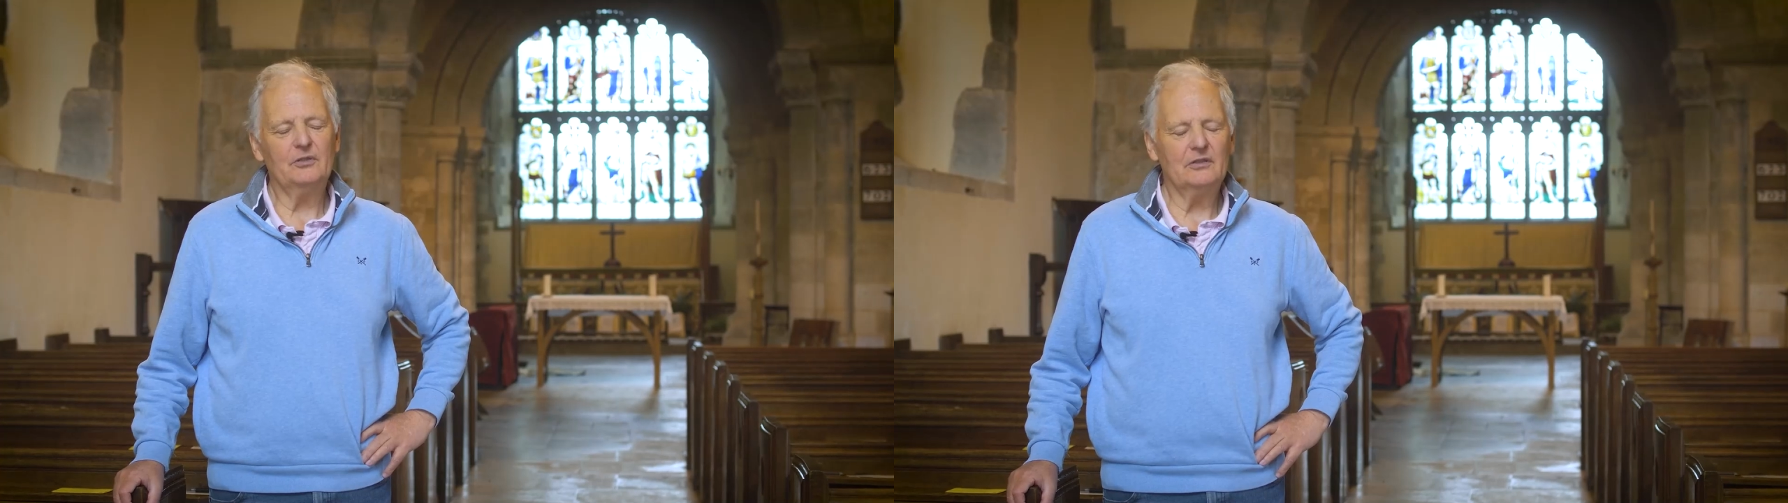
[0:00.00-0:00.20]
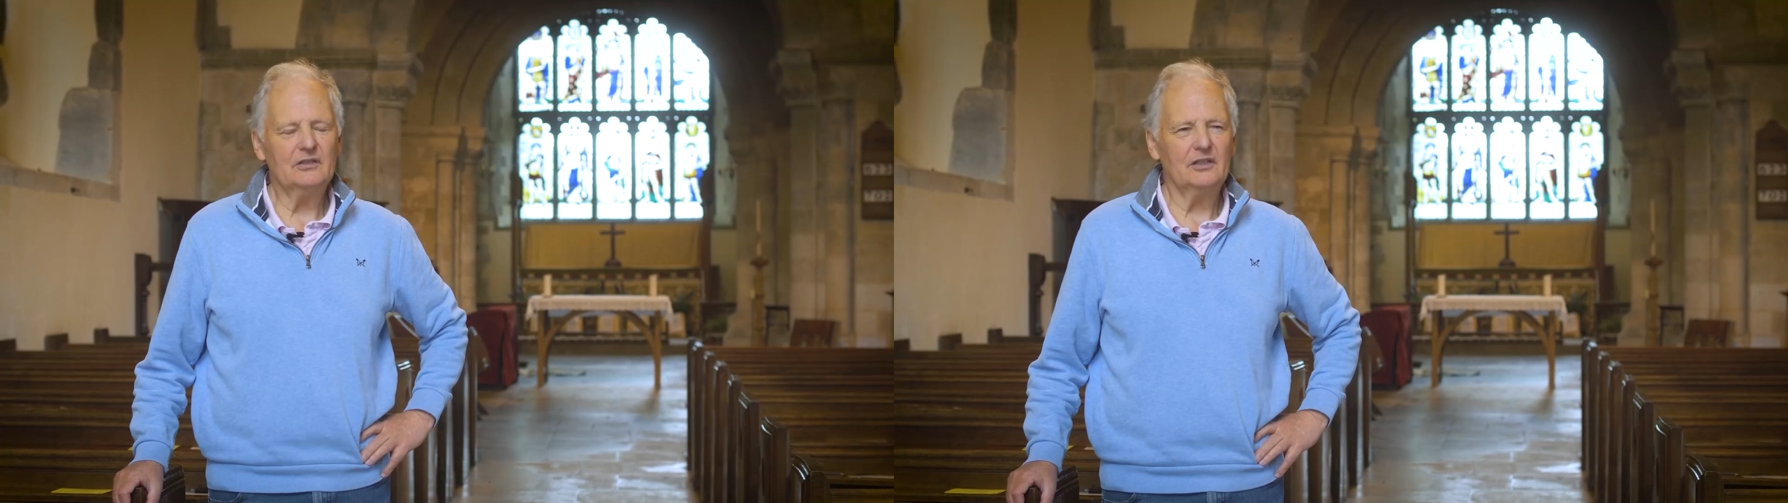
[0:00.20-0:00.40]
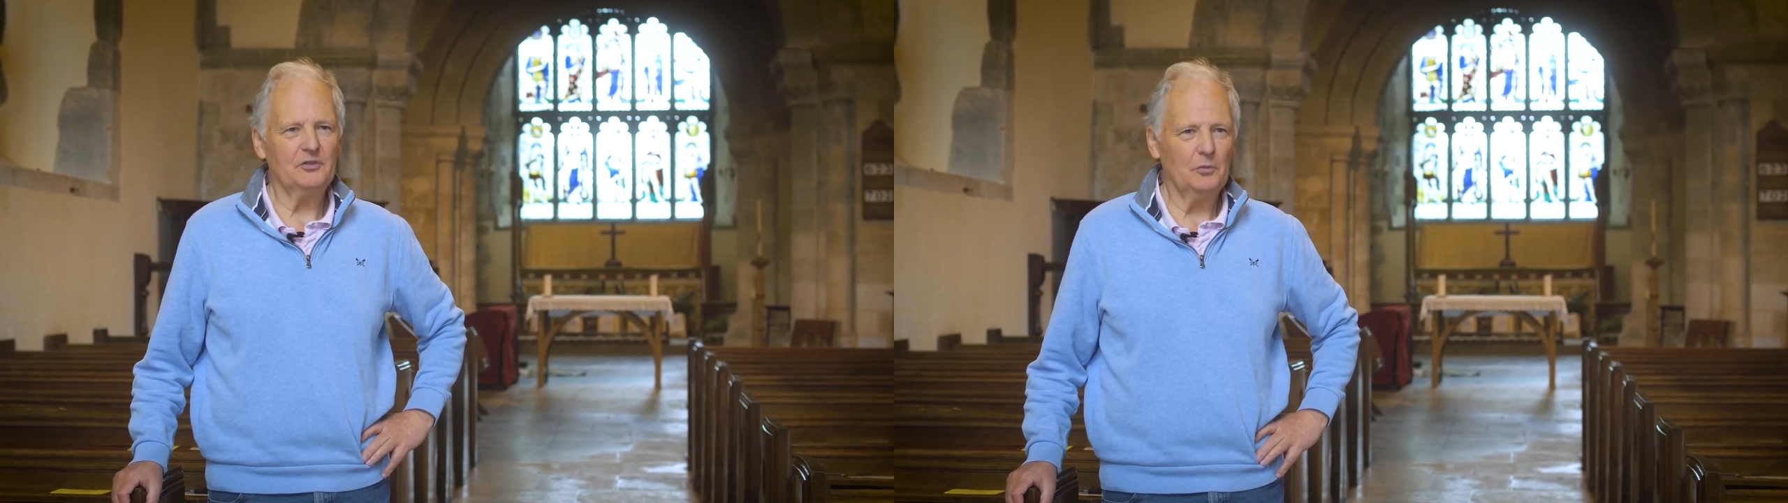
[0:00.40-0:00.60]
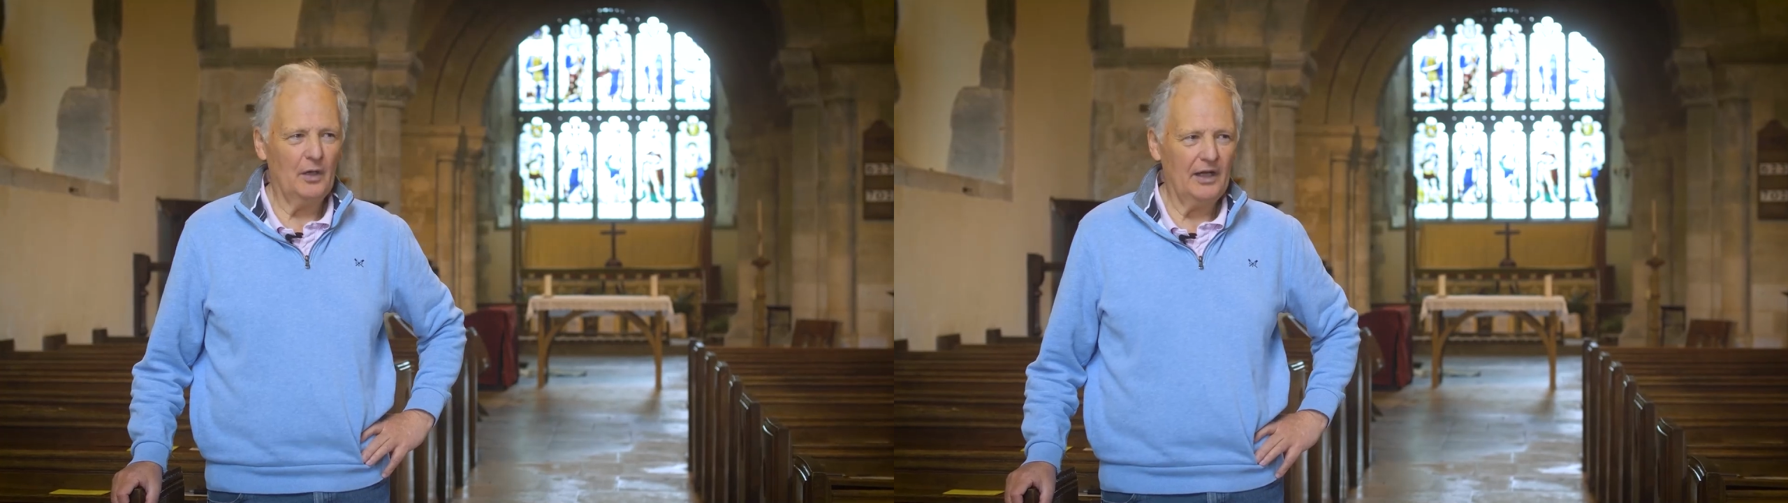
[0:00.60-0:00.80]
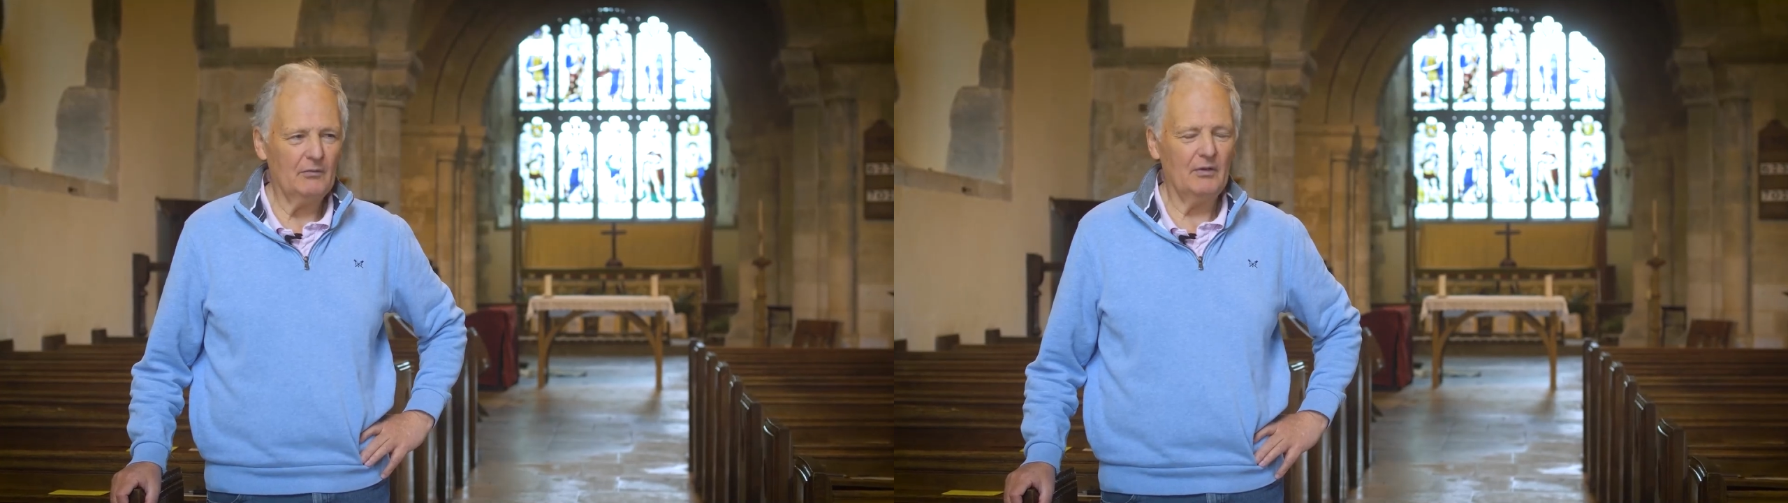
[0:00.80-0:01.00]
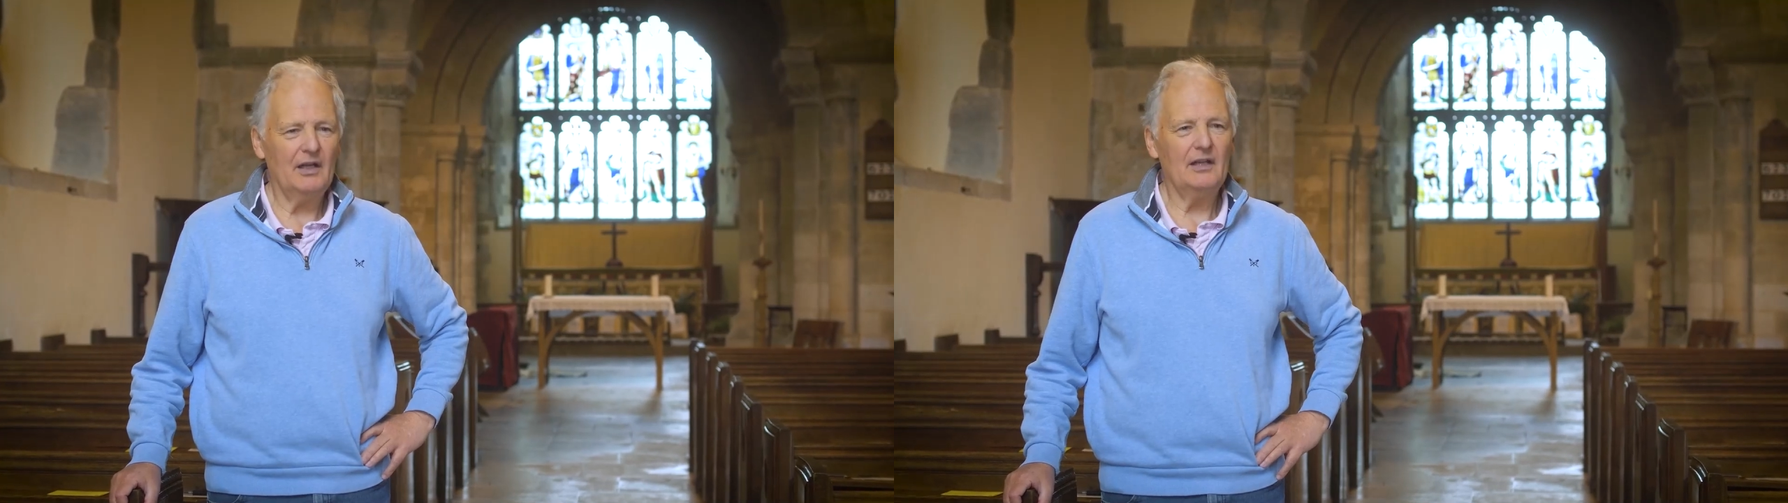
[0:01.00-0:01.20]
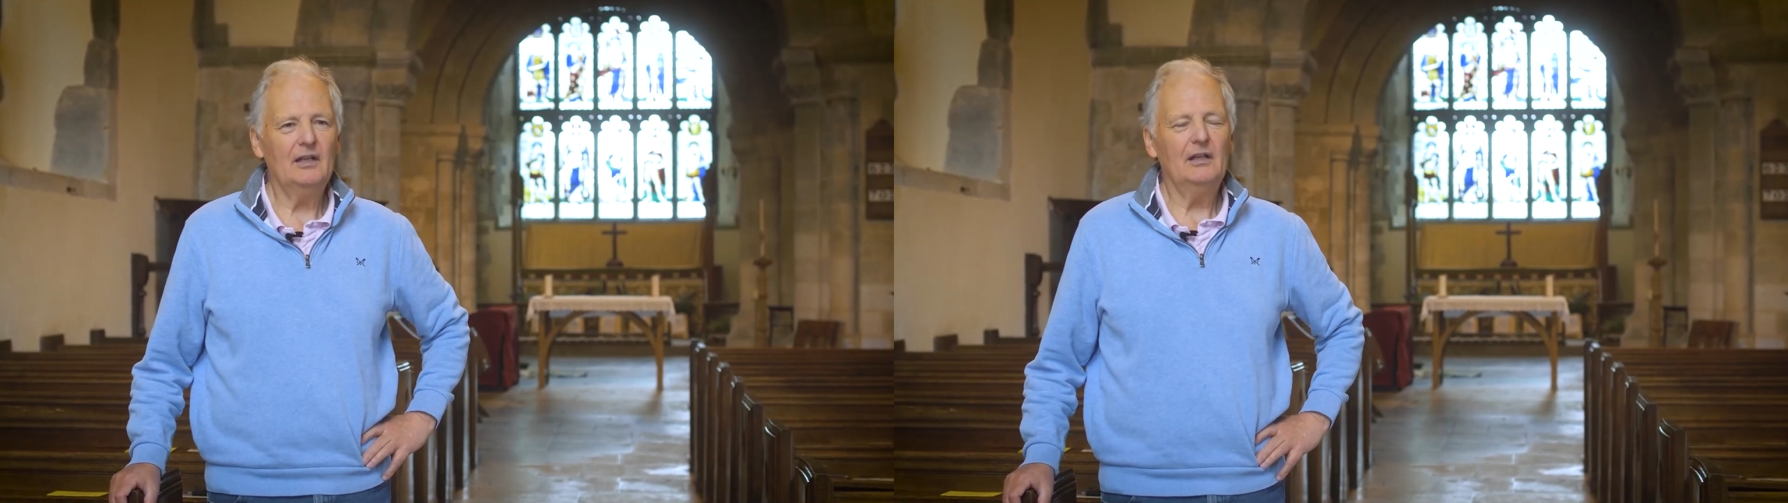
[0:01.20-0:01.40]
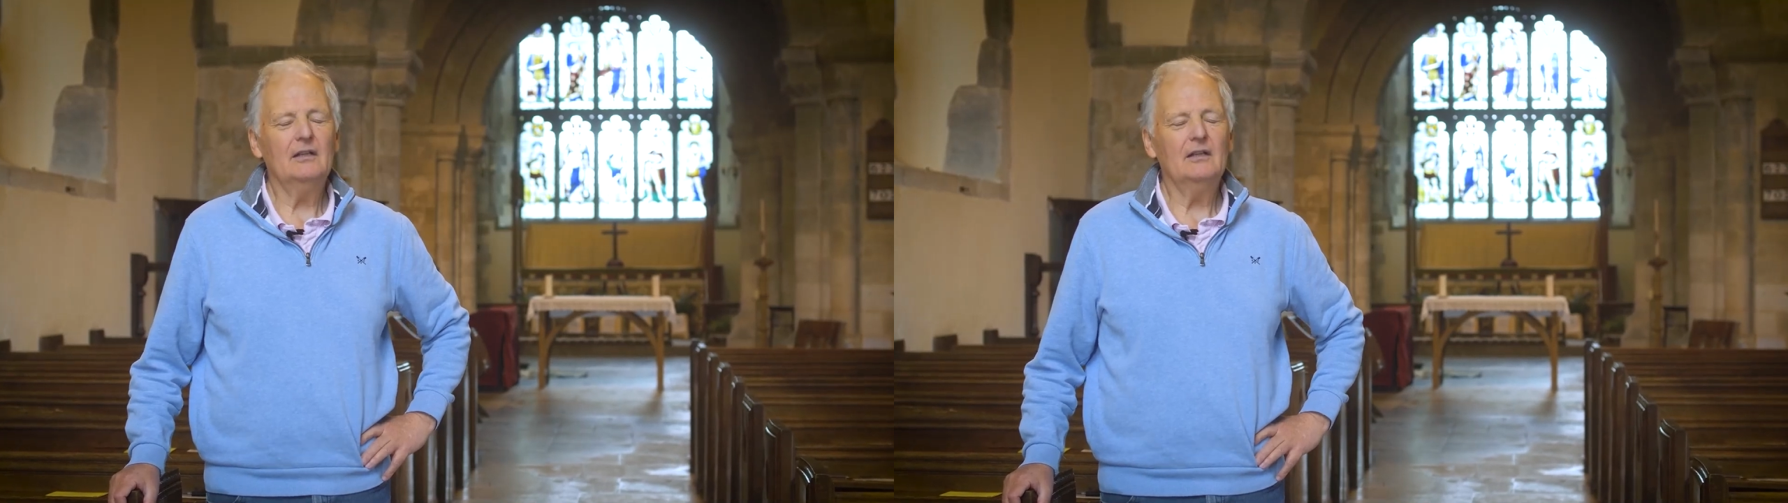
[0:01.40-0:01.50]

do it in such a way where